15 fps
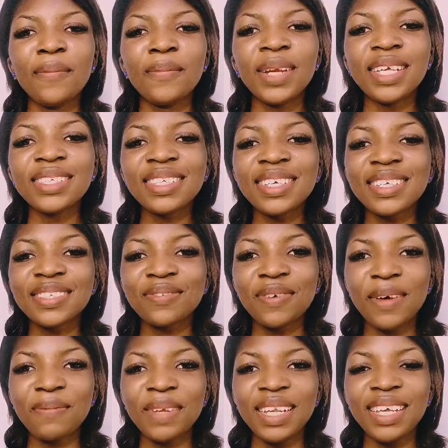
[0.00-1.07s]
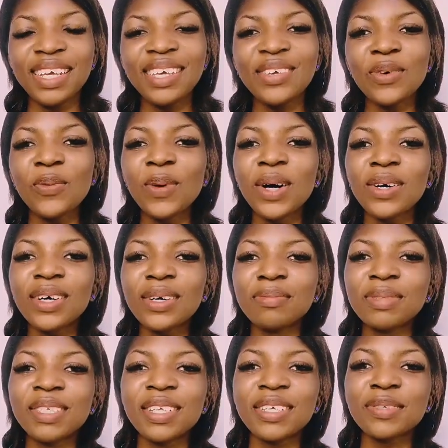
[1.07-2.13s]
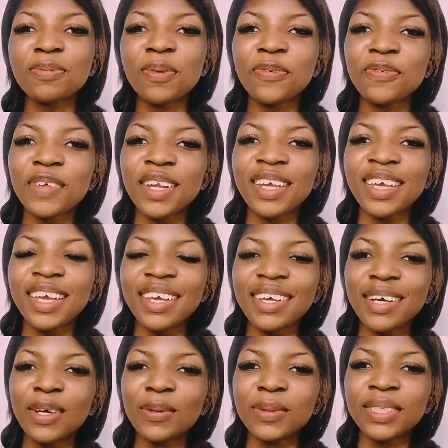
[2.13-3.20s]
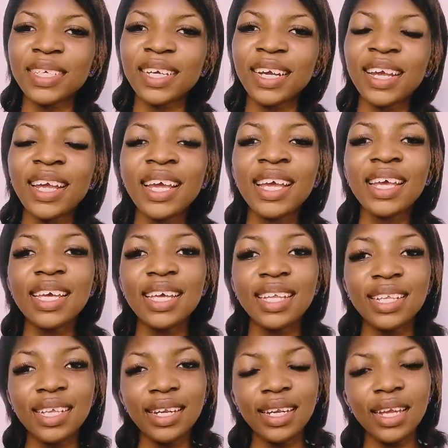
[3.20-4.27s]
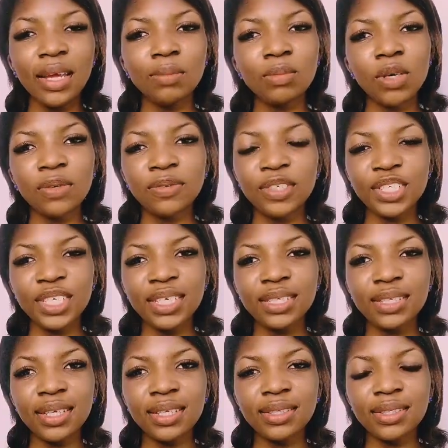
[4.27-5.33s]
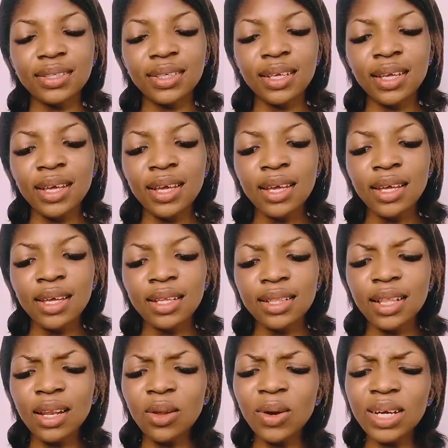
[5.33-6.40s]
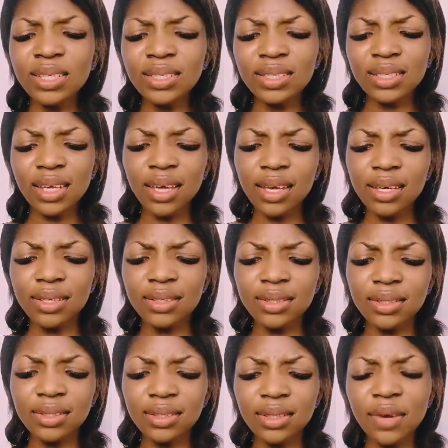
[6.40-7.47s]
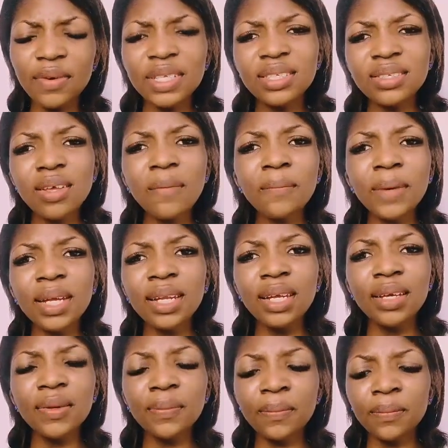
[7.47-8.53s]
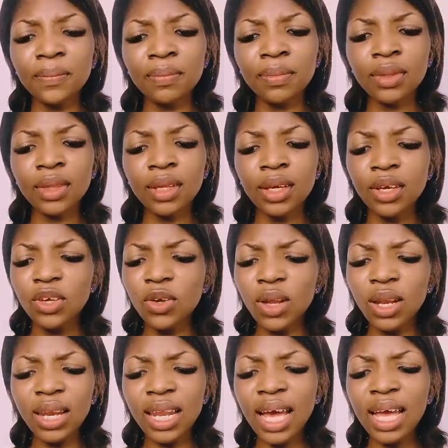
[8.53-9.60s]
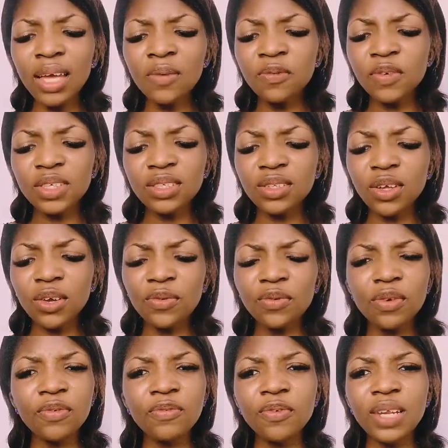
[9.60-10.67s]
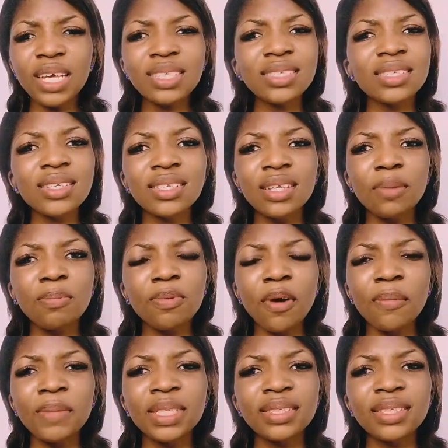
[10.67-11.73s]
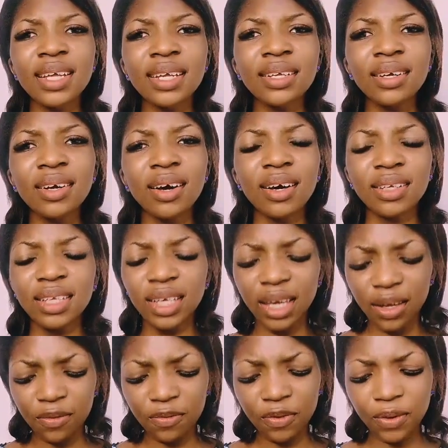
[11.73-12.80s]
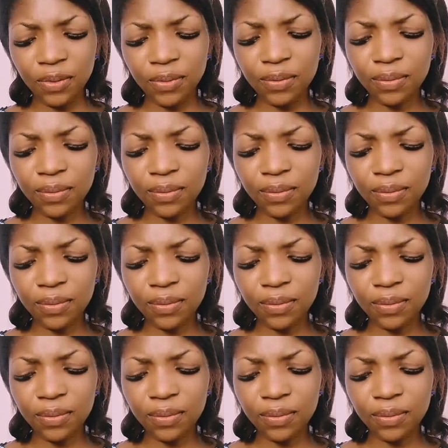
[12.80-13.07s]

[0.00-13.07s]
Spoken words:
Blessings, family, you're welcome to this prophetic encounter in the name of Jesus. The Lord says, there is somebody, your life is not reflecting the promise that God gave you.